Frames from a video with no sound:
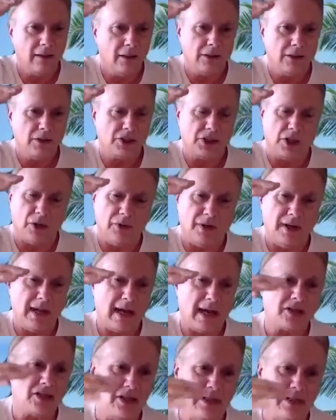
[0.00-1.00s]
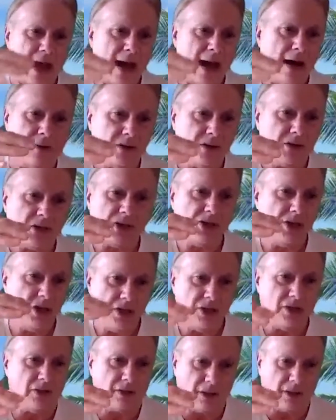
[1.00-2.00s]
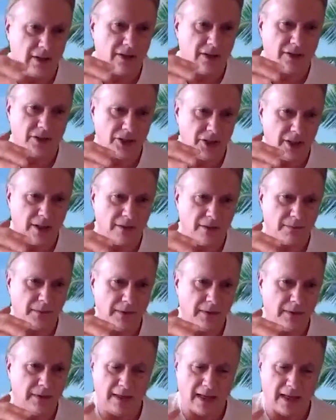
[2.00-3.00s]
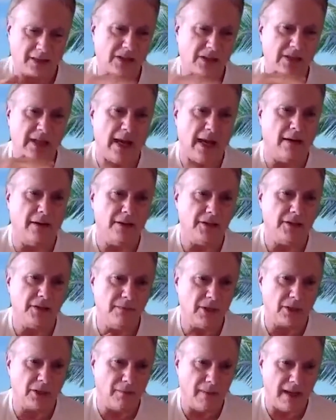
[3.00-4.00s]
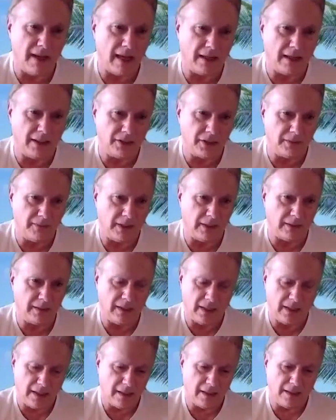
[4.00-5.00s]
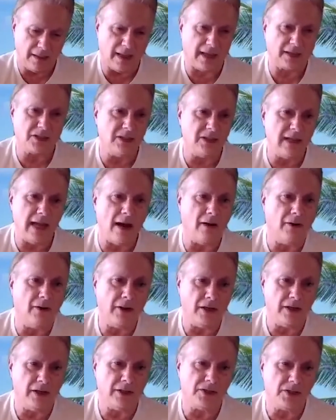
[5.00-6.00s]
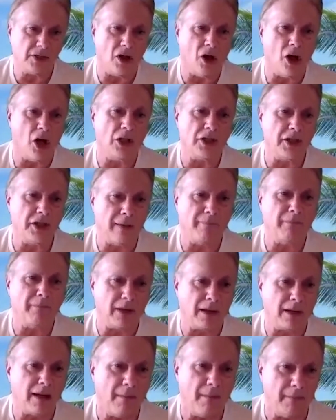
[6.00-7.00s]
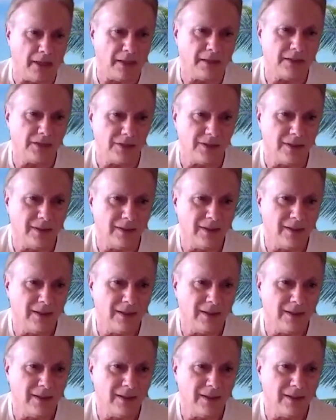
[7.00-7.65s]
So next down is senior leadership. Next down is middle management. Next down is all the up and comings.